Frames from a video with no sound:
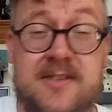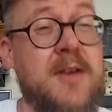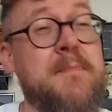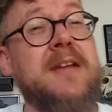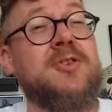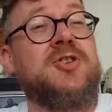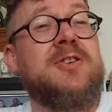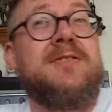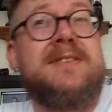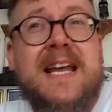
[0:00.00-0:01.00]
as I
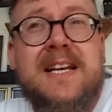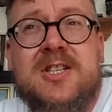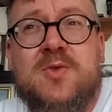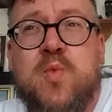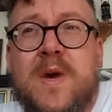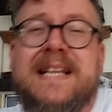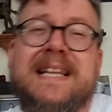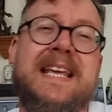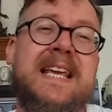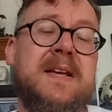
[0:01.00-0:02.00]
mentioned, Dennis
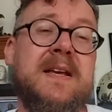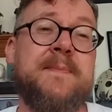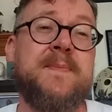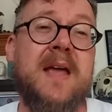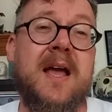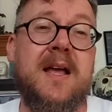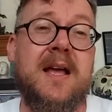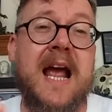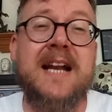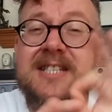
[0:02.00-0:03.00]
Wheatley,
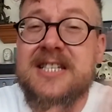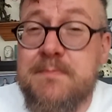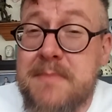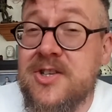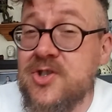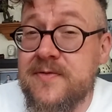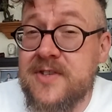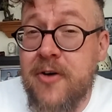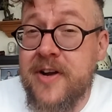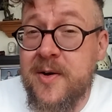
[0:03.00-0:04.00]
and a smidge of
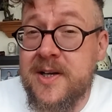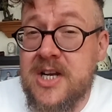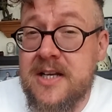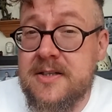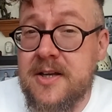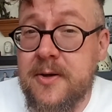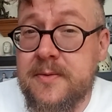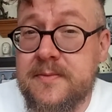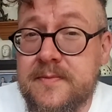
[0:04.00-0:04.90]
Dario Argento.